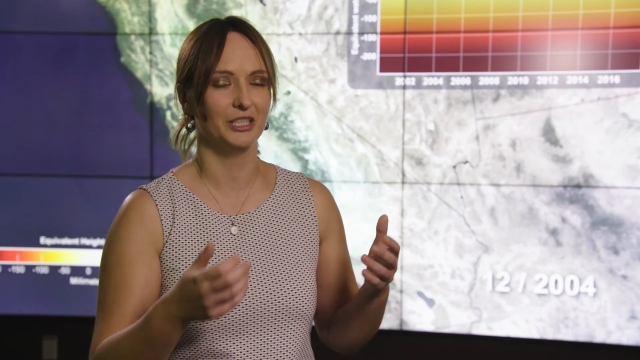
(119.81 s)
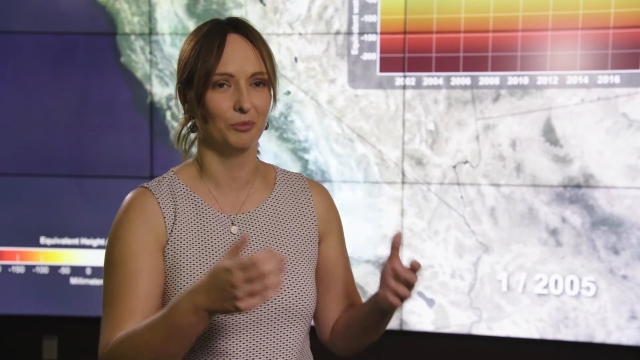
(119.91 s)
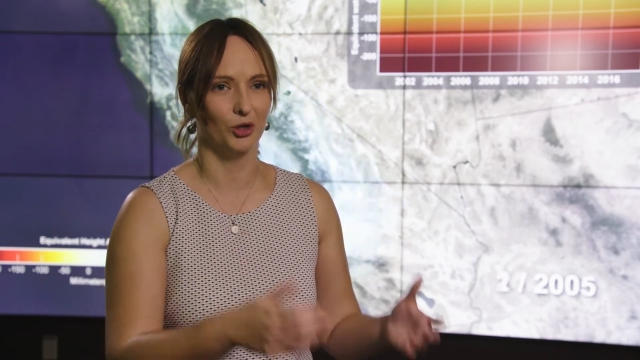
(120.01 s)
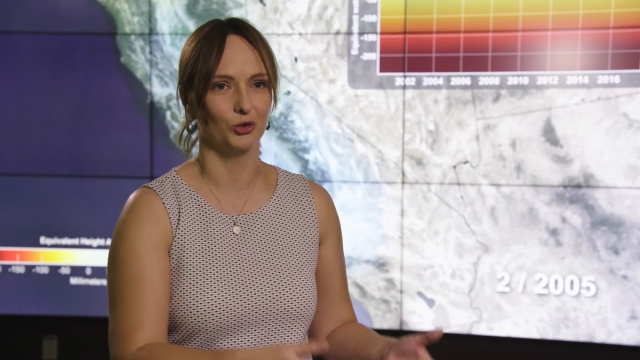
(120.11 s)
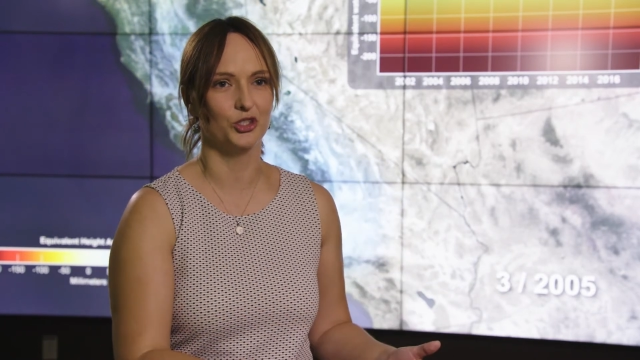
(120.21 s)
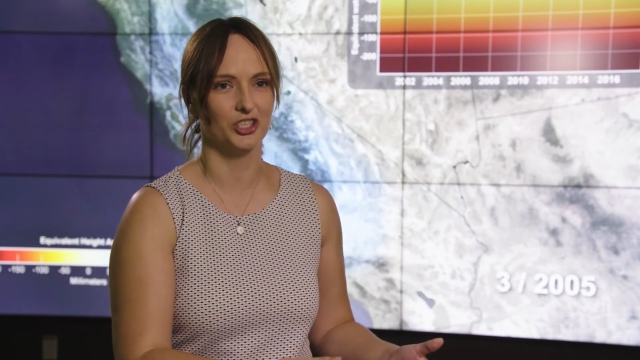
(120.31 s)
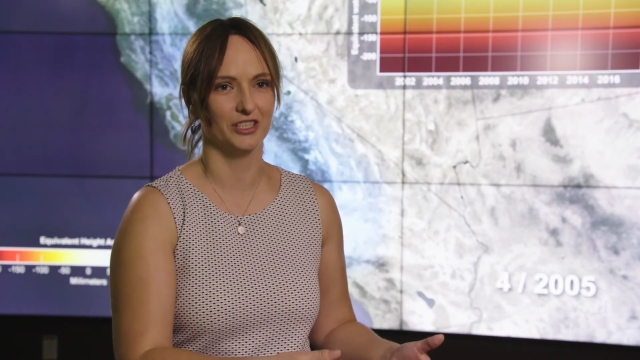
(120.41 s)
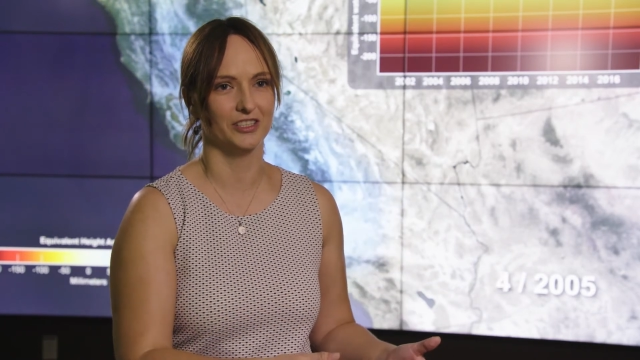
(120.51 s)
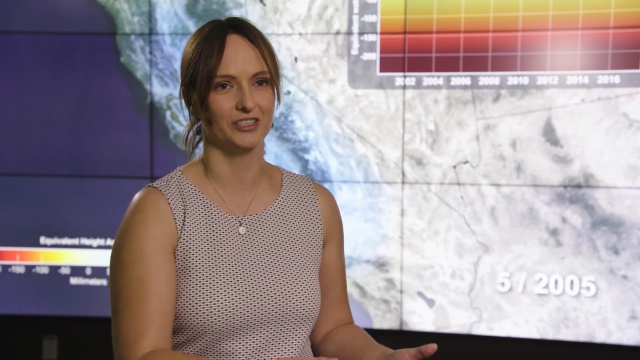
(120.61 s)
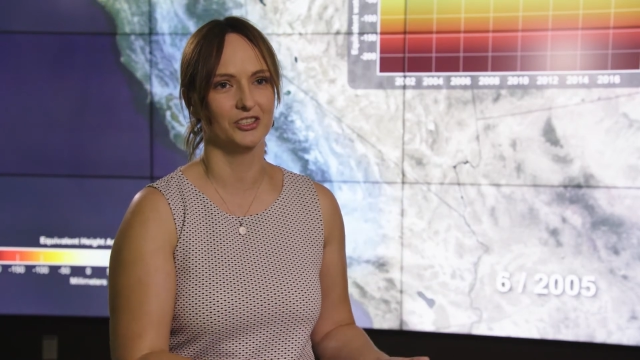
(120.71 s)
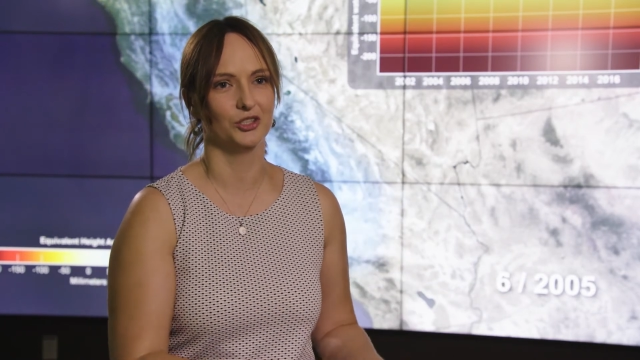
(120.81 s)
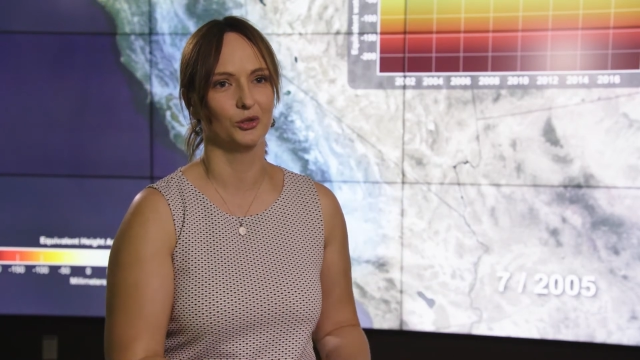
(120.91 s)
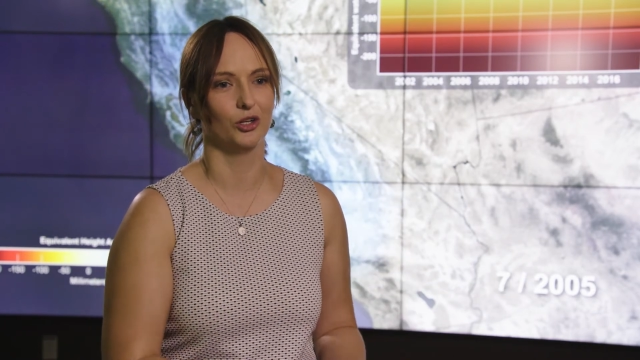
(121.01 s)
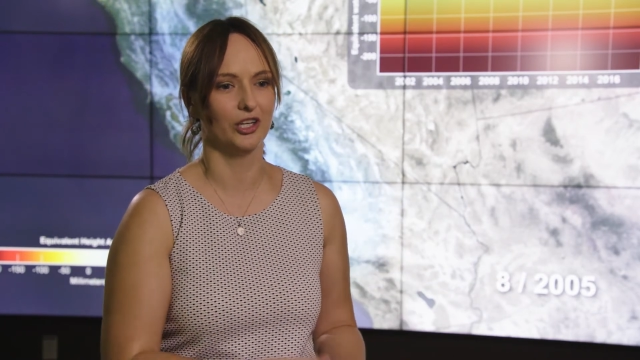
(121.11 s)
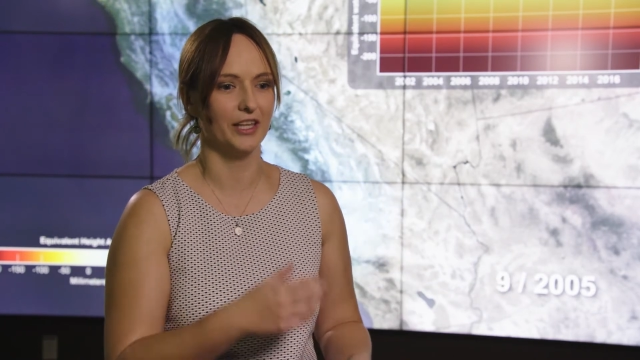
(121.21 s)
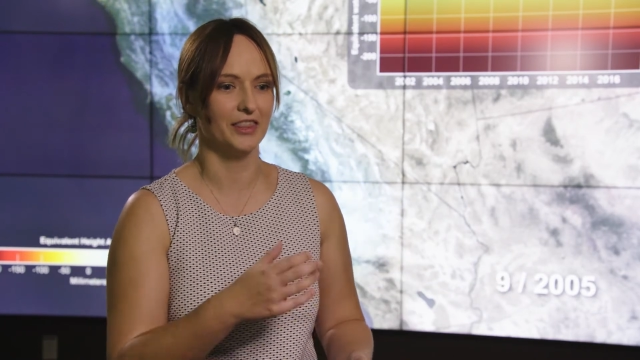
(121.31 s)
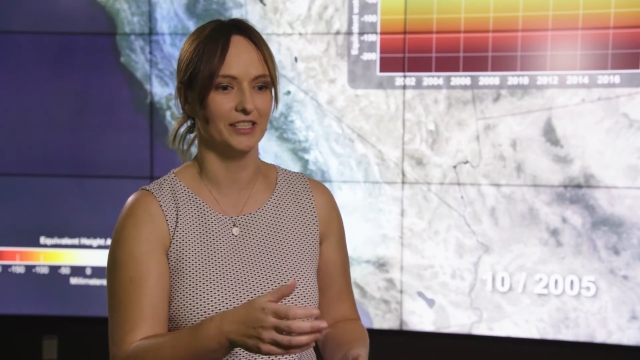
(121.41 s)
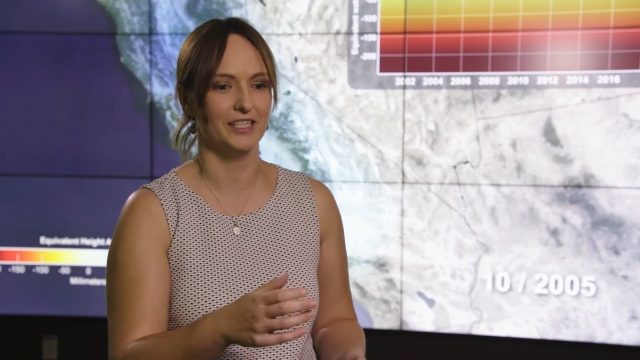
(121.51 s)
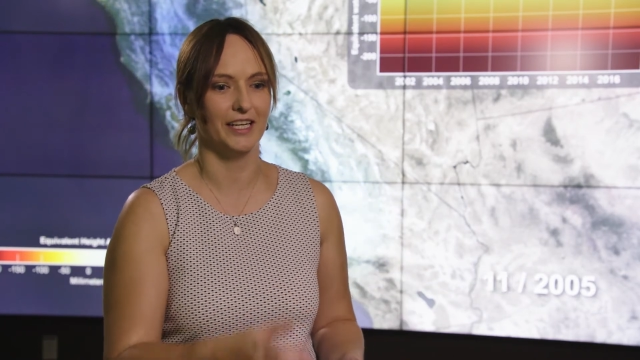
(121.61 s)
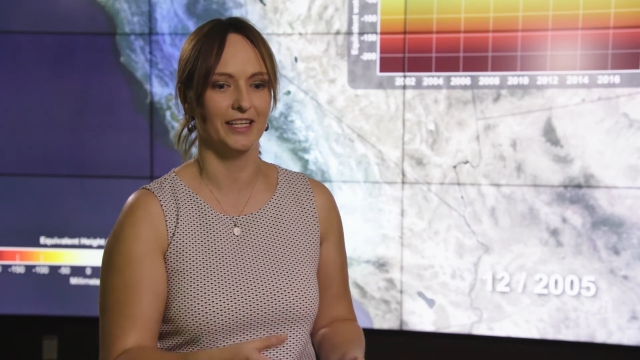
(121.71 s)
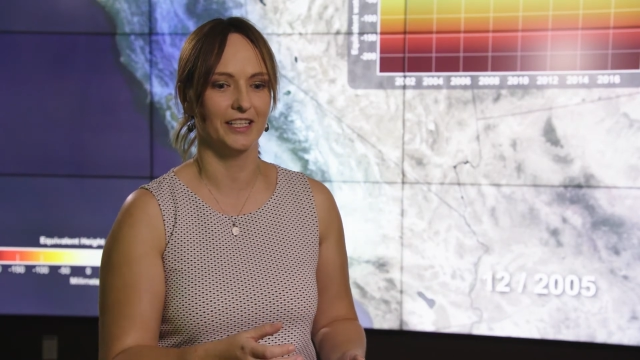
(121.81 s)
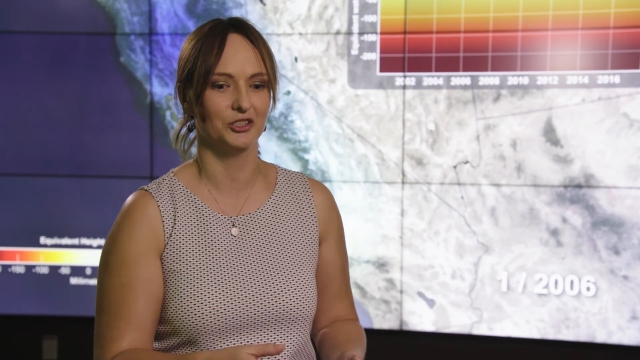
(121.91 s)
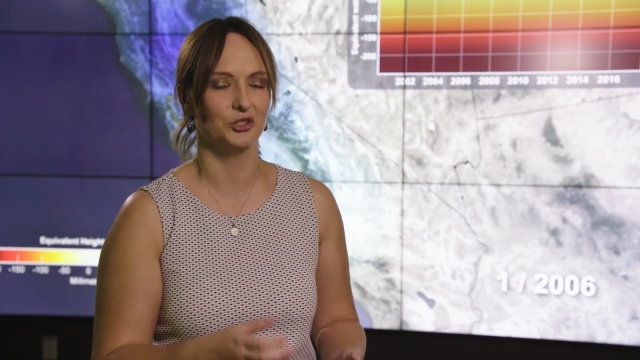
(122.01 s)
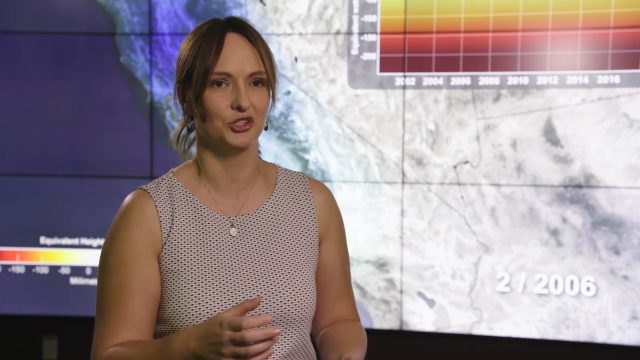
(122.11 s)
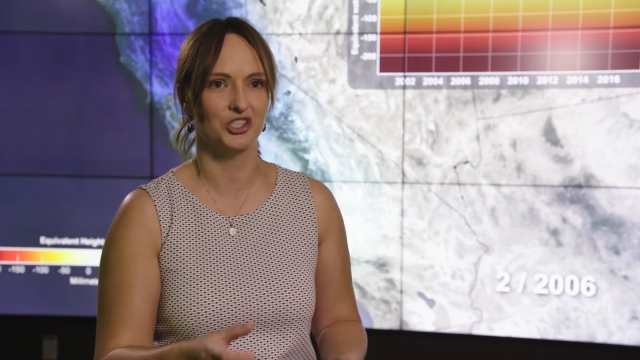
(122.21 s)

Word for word: deep ocean to look at the data, to